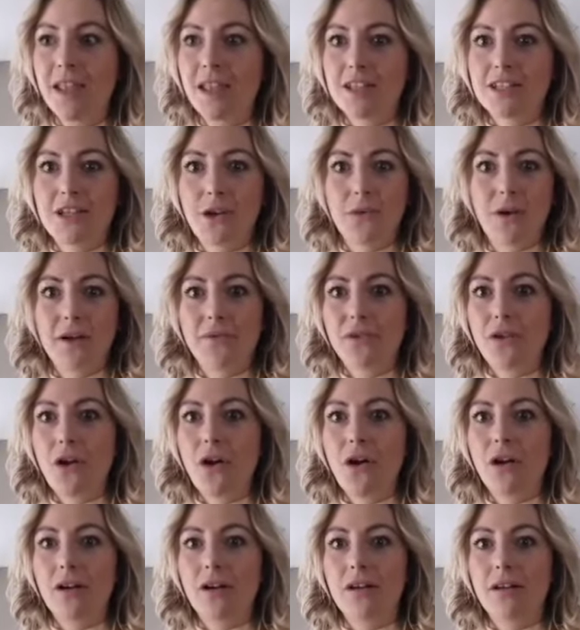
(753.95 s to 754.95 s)
So I've
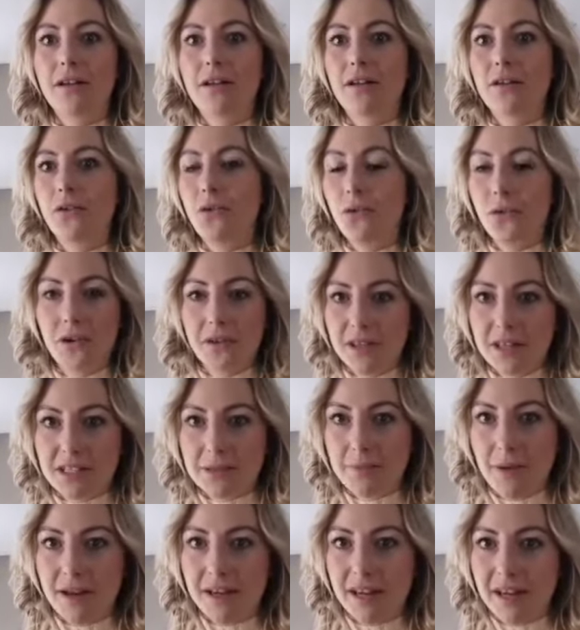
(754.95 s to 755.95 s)
got all of this
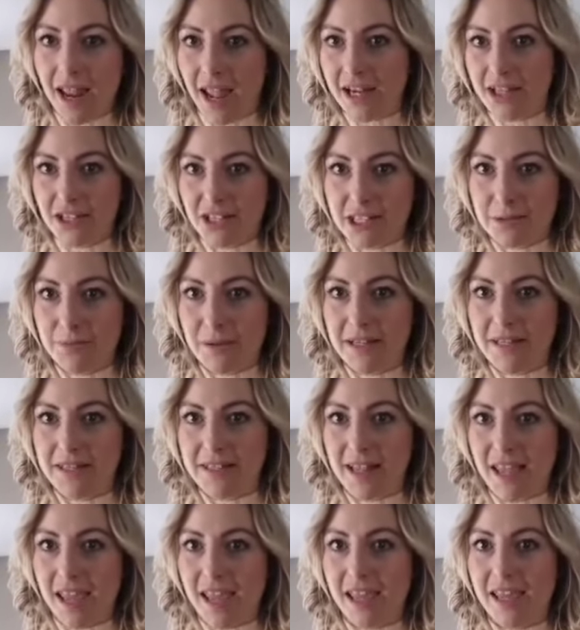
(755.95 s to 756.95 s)
money in
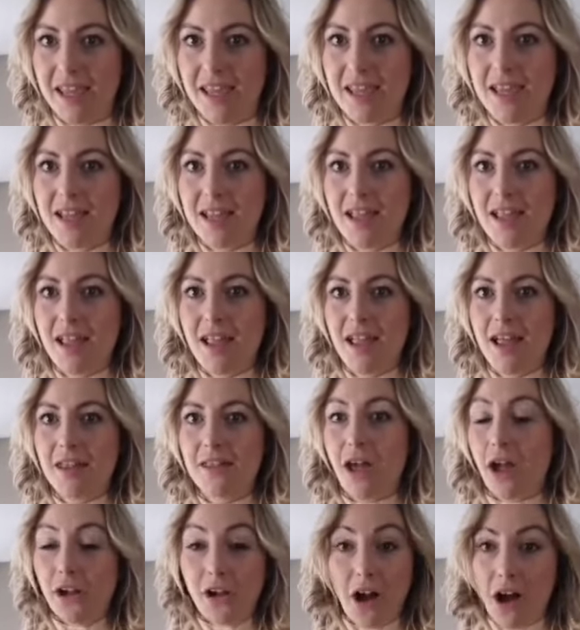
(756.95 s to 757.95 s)
HSBC
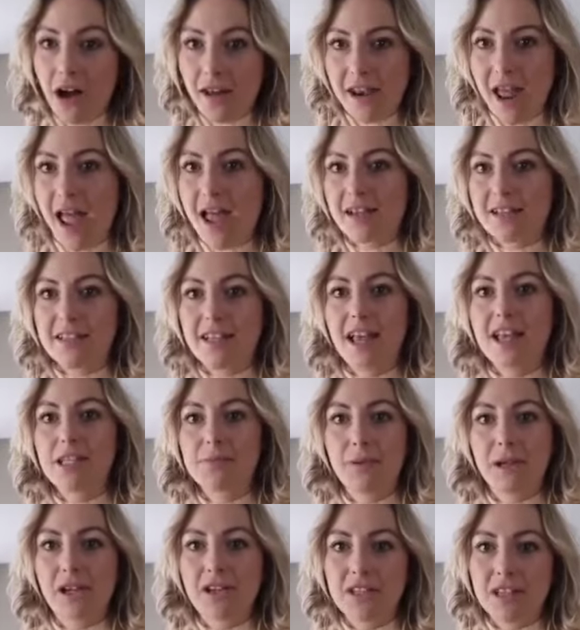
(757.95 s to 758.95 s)
that I can't access
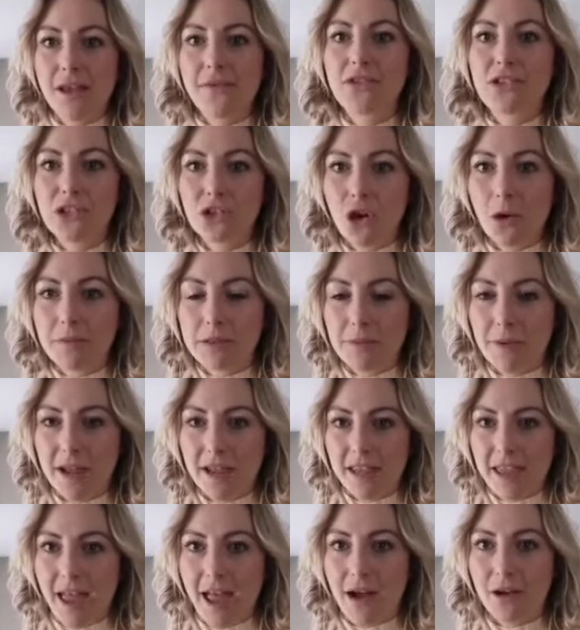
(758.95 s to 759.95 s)
because they've stopped my
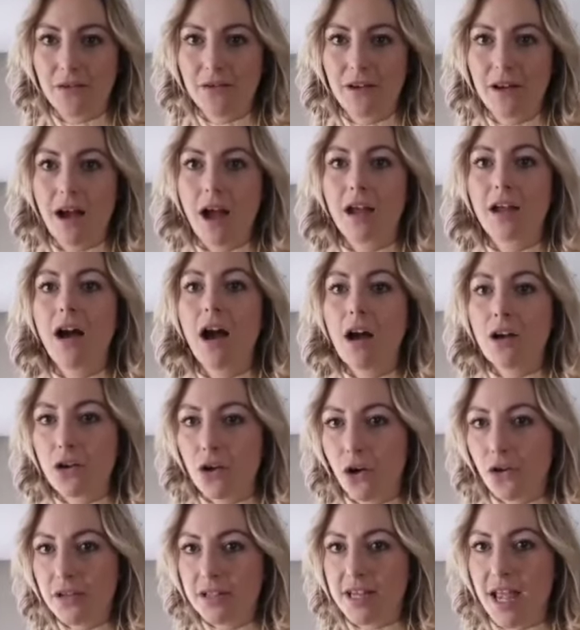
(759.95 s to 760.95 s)
account. I can't
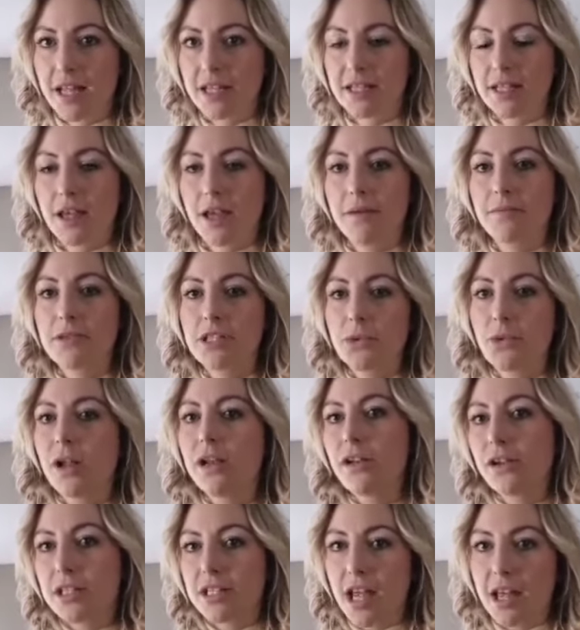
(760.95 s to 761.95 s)
contact them, so I
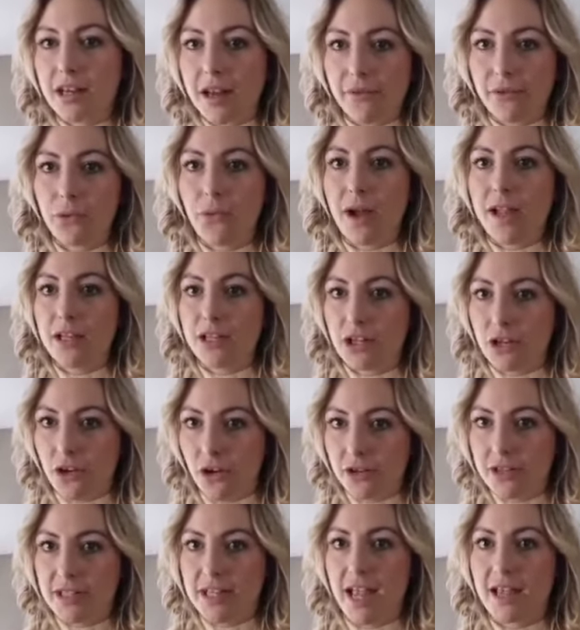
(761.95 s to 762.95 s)
looked at another way to
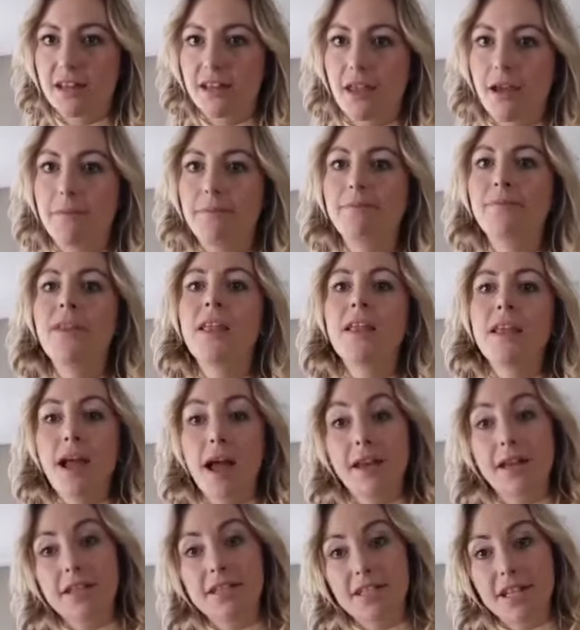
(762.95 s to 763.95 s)
contact them,
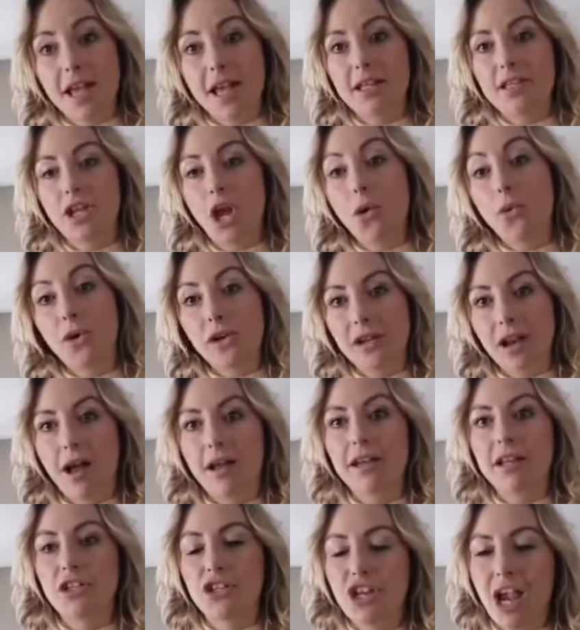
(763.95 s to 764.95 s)
and it said, go
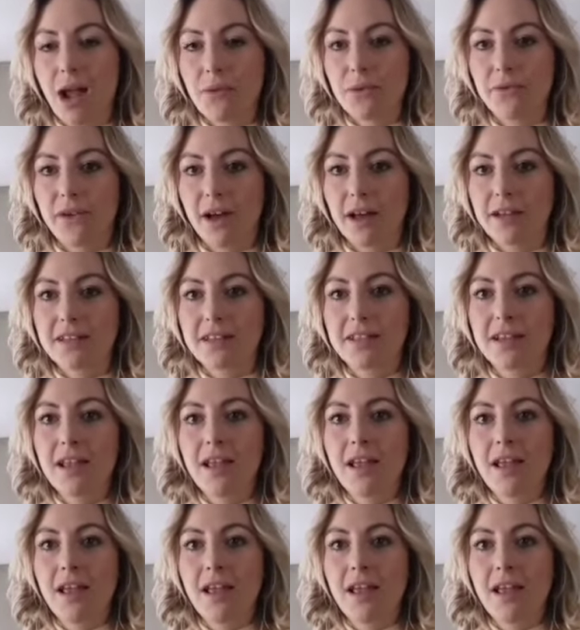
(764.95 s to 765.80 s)
online and chat with us.